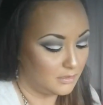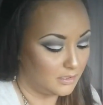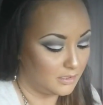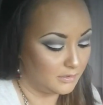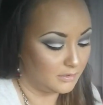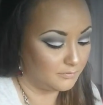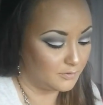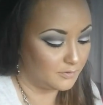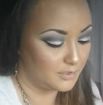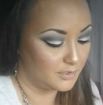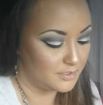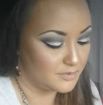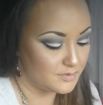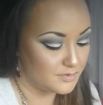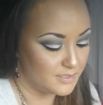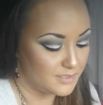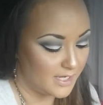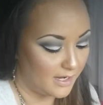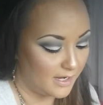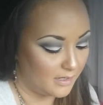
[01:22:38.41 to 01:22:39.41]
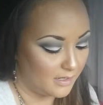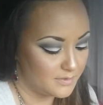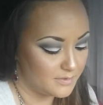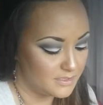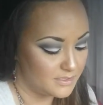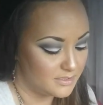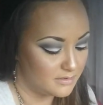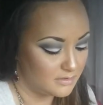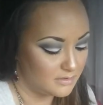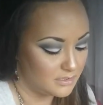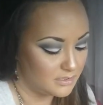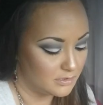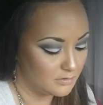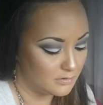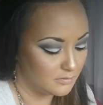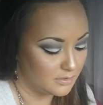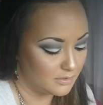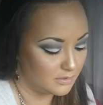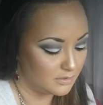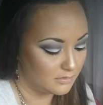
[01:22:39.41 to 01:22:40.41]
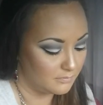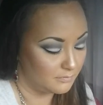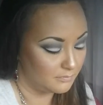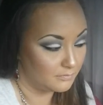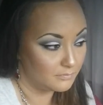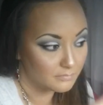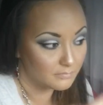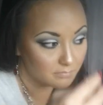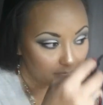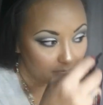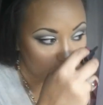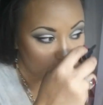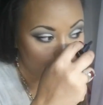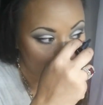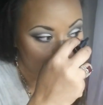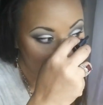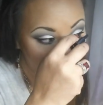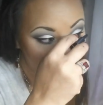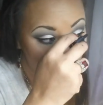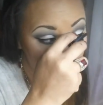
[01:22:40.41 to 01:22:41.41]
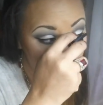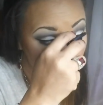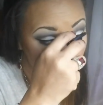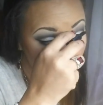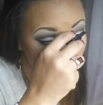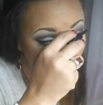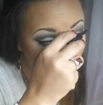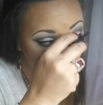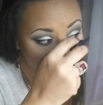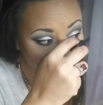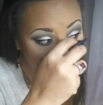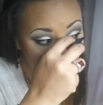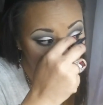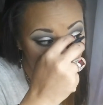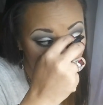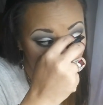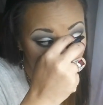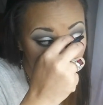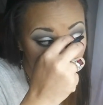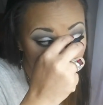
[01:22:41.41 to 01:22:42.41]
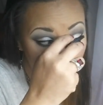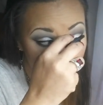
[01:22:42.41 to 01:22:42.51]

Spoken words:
on one of those apps to kind of do that for me